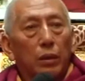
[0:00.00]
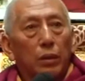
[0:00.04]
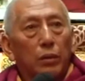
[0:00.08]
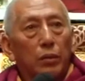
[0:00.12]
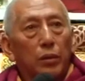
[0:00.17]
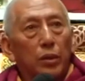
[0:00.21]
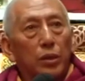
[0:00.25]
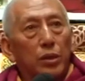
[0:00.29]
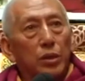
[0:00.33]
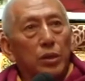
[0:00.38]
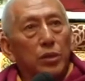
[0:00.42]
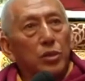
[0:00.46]

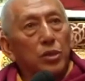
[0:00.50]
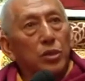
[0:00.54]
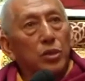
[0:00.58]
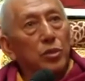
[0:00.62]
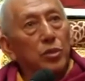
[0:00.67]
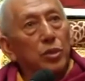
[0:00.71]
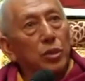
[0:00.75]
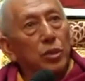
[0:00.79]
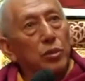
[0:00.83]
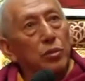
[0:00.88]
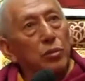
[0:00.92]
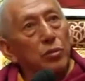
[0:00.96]
The religious
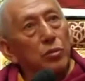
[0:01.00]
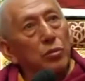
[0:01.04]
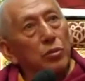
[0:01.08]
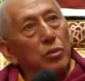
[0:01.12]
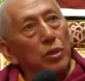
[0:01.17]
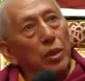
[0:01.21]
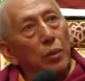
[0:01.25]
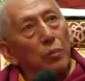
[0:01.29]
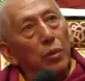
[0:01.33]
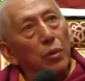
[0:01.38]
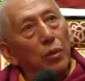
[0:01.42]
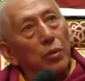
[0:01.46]
traditions
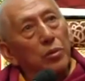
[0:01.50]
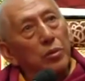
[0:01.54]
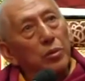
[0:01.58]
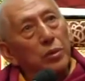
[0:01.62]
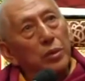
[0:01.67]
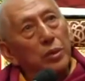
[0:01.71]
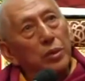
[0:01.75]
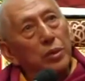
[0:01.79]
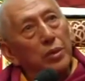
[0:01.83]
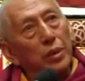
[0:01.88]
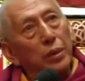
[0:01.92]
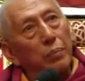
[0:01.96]
are most
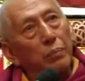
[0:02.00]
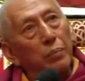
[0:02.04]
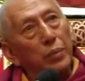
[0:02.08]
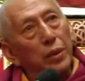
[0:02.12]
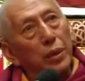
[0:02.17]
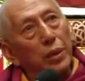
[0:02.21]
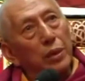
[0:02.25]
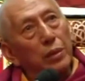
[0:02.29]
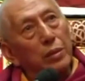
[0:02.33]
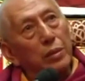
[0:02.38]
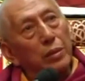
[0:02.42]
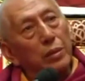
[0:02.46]

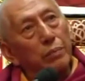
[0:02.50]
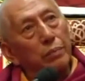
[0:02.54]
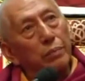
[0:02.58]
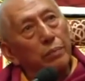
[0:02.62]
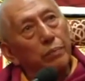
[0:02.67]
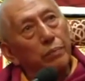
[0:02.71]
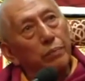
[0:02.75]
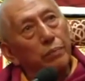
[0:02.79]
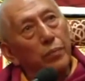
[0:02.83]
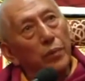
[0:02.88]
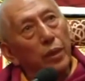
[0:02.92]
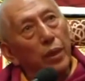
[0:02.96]
disappeared,
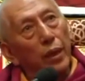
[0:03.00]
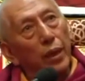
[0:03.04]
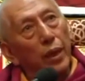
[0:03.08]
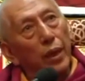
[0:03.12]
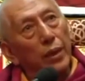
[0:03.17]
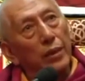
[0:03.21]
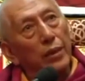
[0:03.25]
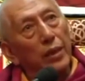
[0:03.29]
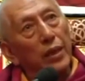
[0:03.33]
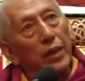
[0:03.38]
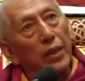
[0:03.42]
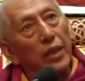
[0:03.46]

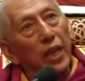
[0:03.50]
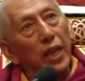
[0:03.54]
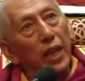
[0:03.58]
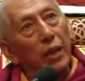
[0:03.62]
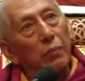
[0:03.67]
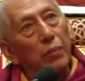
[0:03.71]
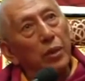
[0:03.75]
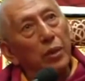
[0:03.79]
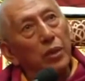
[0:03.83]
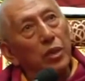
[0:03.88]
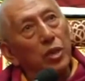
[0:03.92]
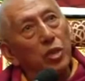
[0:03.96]
and the
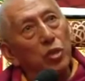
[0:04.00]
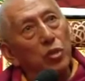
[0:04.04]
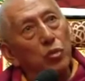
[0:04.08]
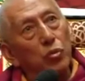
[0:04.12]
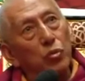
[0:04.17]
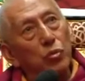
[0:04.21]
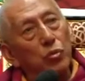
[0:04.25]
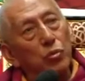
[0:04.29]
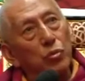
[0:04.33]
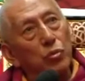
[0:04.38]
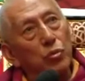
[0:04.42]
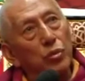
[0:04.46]
name and
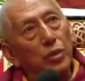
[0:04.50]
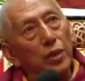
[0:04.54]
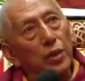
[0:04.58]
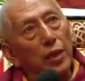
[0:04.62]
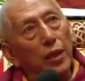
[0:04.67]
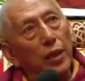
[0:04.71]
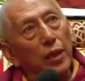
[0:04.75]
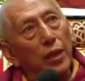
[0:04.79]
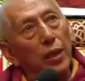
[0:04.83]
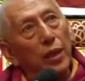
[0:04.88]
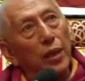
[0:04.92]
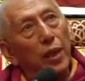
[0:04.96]
institutions are
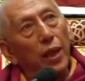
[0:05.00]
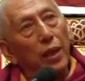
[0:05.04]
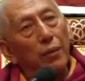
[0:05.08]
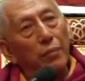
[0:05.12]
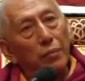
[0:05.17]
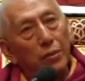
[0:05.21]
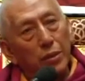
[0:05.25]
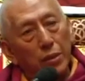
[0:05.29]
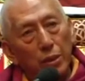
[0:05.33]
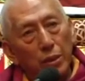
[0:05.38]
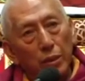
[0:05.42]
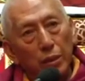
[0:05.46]

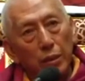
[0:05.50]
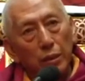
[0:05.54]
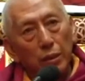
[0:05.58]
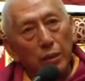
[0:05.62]
left.